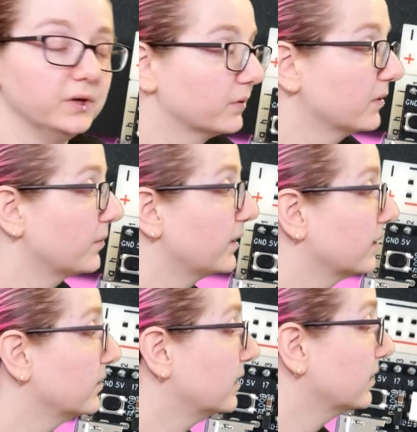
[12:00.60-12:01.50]
or something.
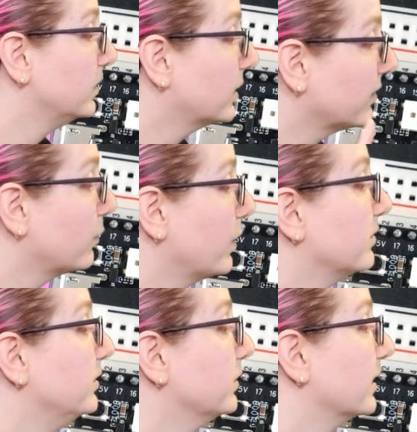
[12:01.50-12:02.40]
So you could you can have quite a
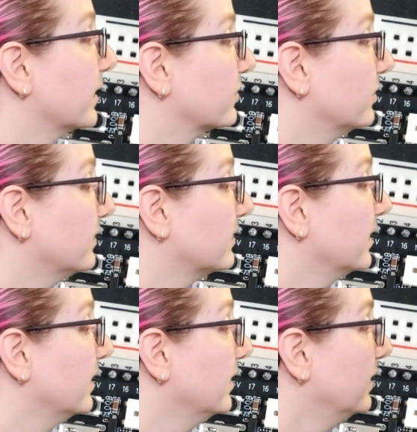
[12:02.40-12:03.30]
few connections.
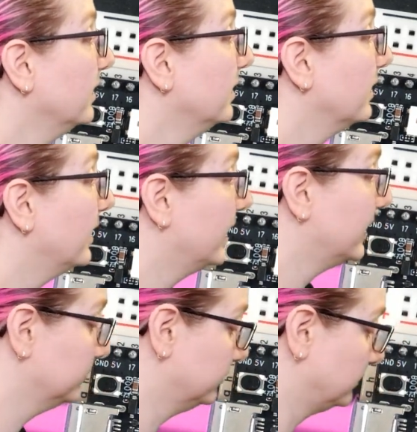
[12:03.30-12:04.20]
Um,